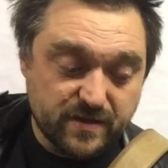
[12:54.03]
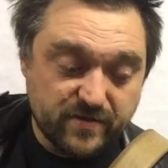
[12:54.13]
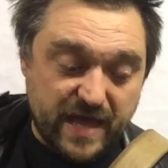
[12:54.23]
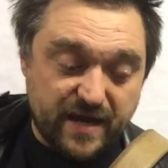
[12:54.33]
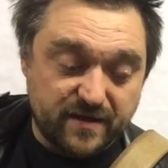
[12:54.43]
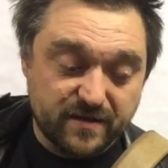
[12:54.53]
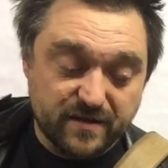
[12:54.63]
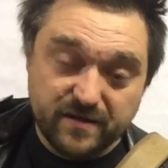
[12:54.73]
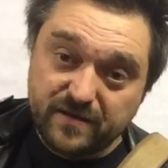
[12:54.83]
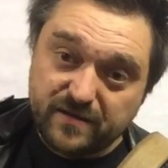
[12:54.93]
then
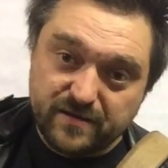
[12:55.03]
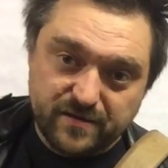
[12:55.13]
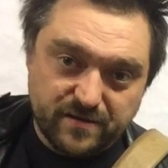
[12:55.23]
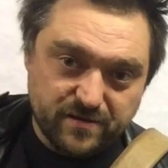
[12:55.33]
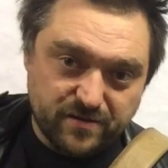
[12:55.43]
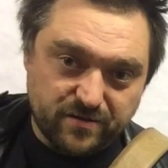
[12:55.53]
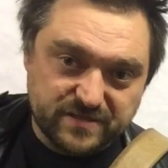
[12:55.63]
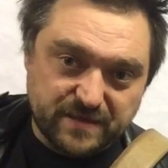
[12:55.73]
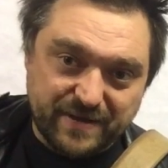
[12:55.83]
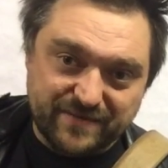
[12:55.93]
whole
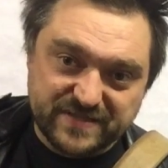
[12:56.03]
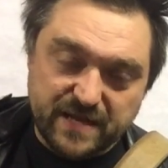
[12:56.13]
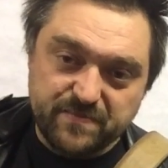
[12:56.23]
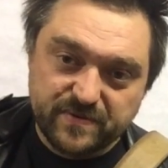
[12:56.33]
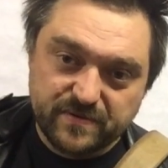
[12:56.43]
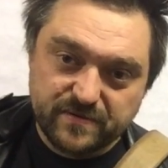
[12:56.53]
step, half step,